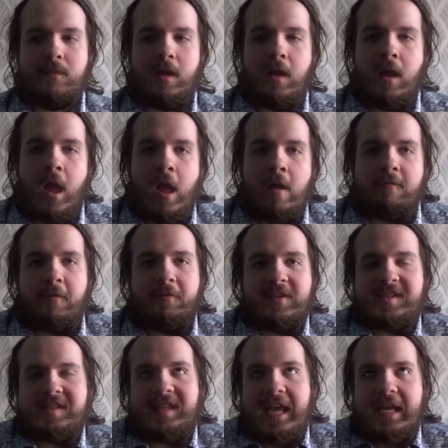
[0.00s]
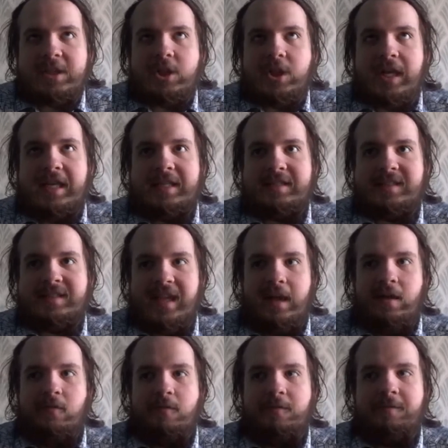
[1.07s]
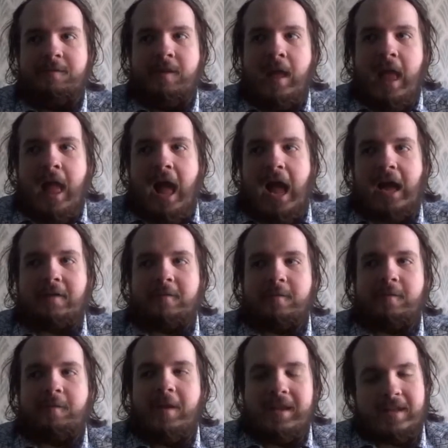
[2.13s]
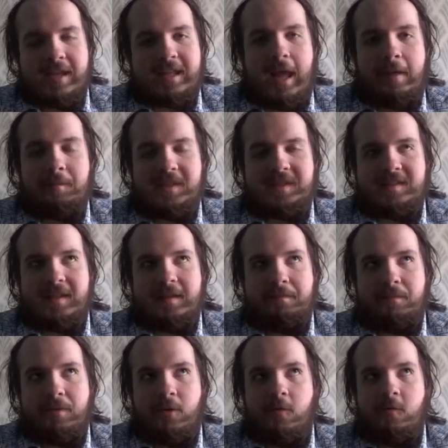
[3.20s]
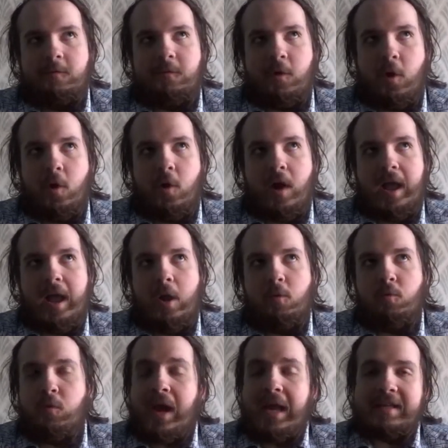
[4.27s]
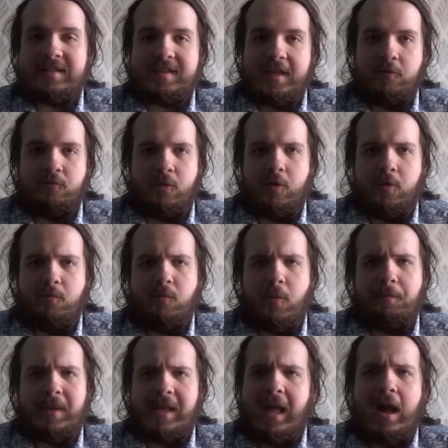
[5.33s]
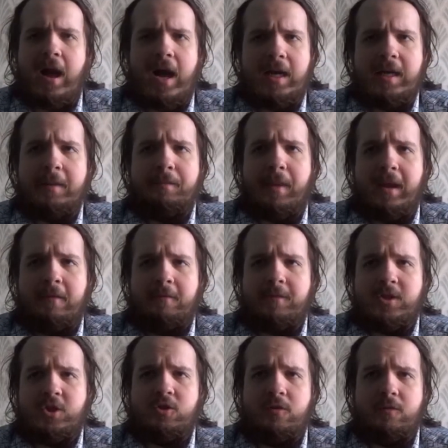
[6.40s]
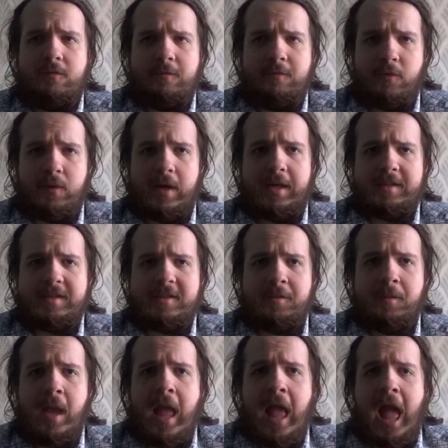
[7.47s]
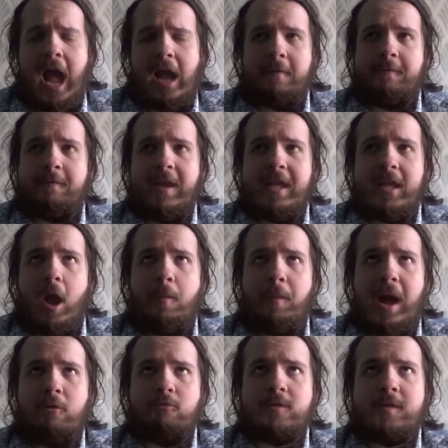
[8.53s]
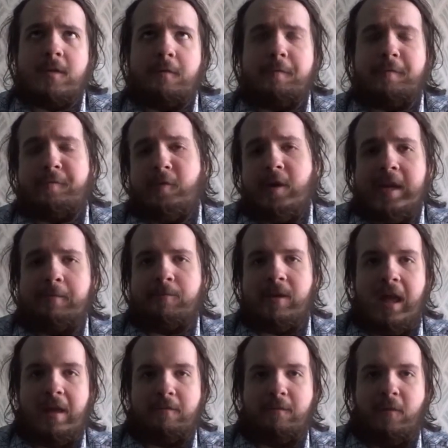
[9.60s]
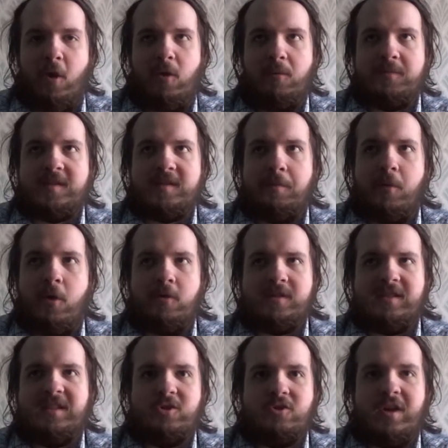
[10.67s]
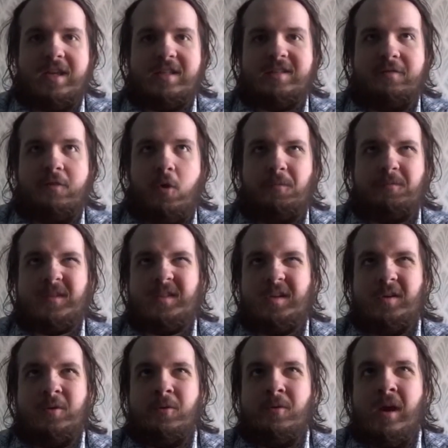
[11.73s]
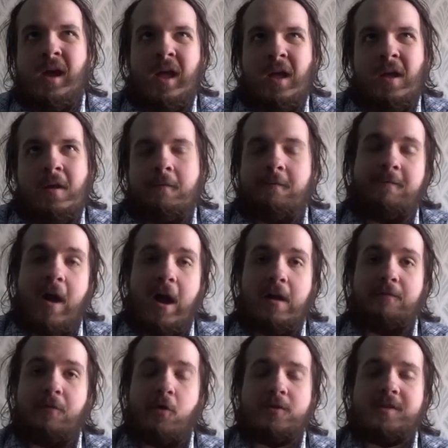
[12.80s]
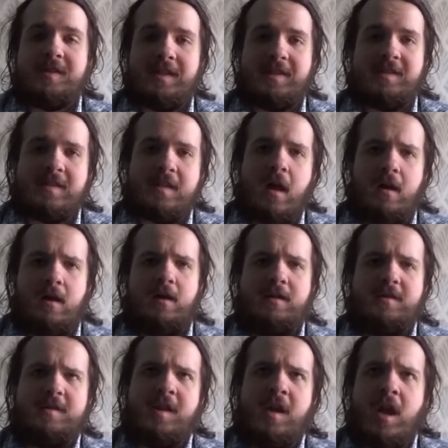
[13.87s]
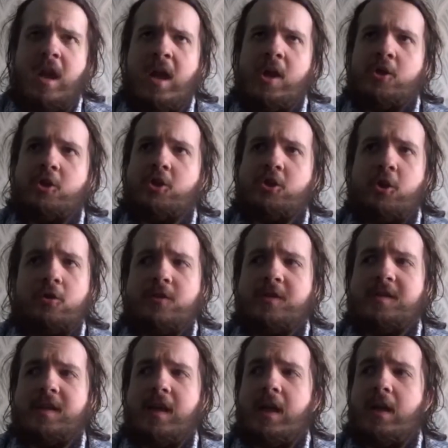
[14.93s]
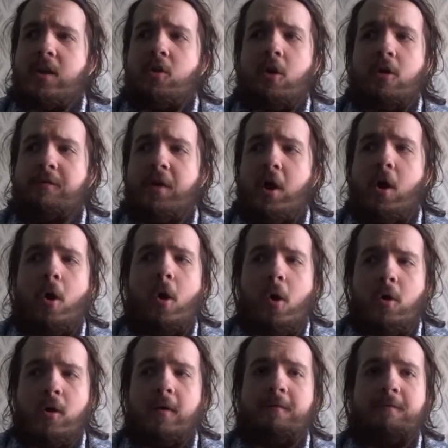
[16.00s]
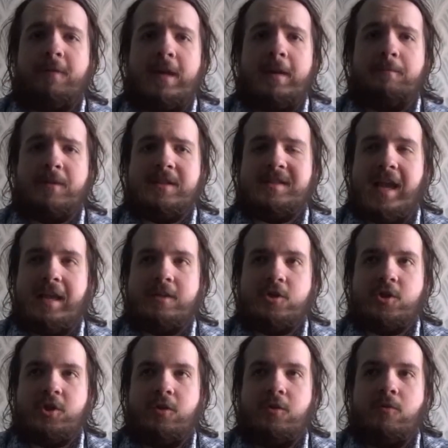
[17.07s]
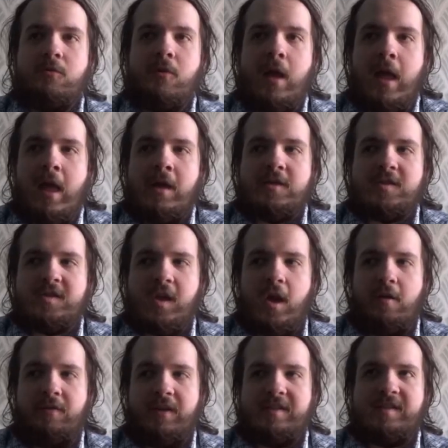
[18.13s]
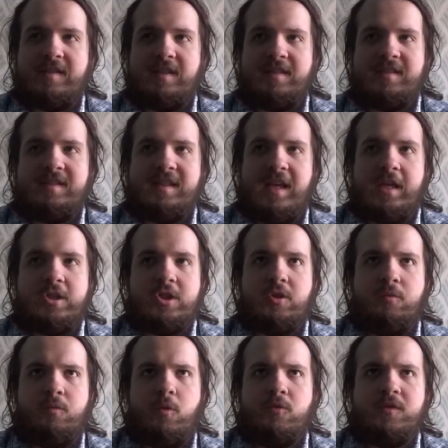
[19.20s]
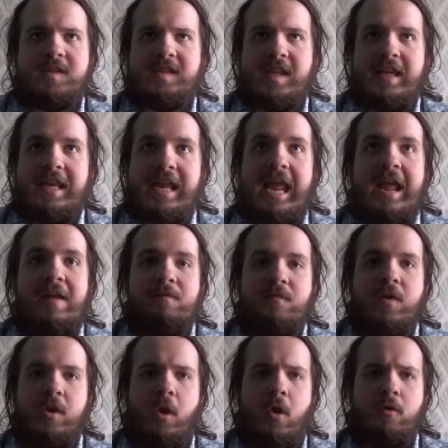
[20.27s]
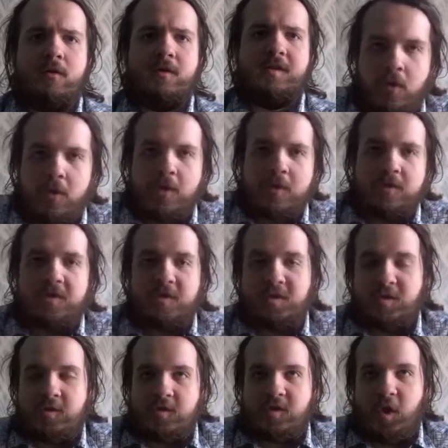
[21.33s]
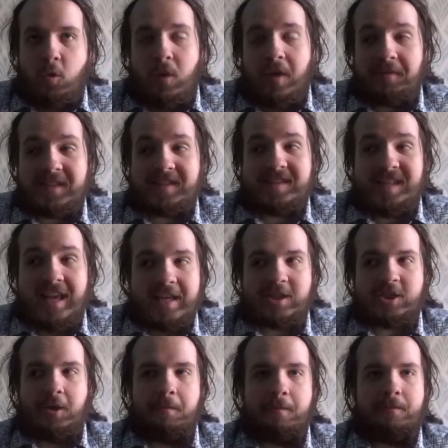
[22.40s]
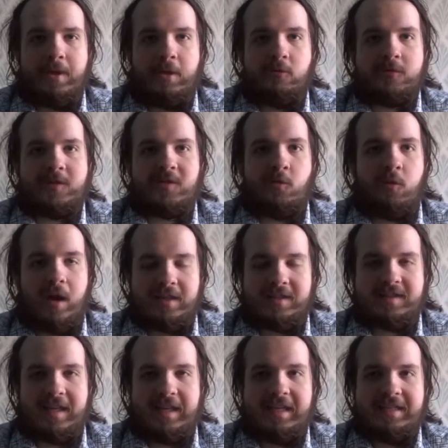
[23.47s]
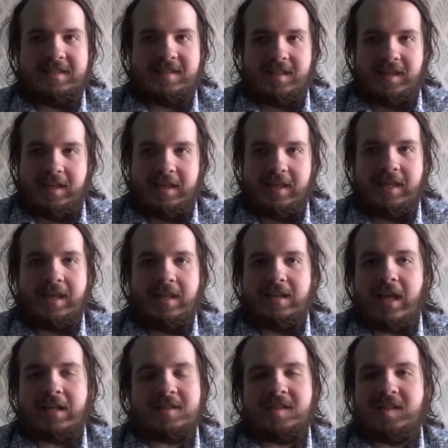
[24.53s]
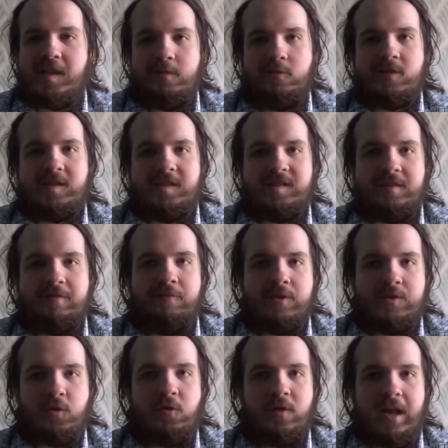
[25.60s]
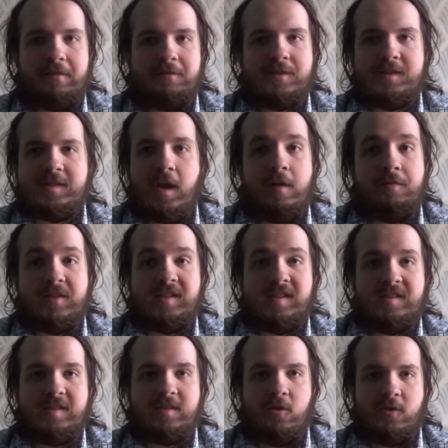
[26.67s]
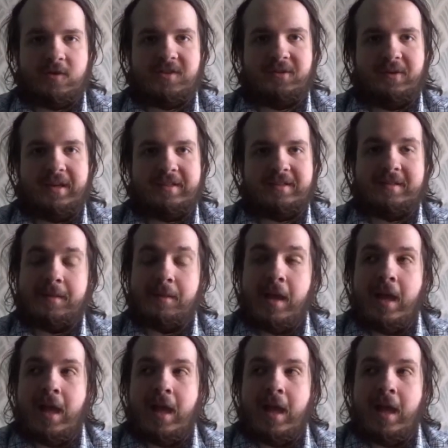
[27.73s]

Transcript: For the station itself, I think it can be simple, though a waiting room would be highly beneficial for it. I think about 3 platforms supporting trains of up to 5 or 6 cars should cover all of the potential service the station will see in the long term. So with a station built quite easily, that's useless if we don't have services to go to it.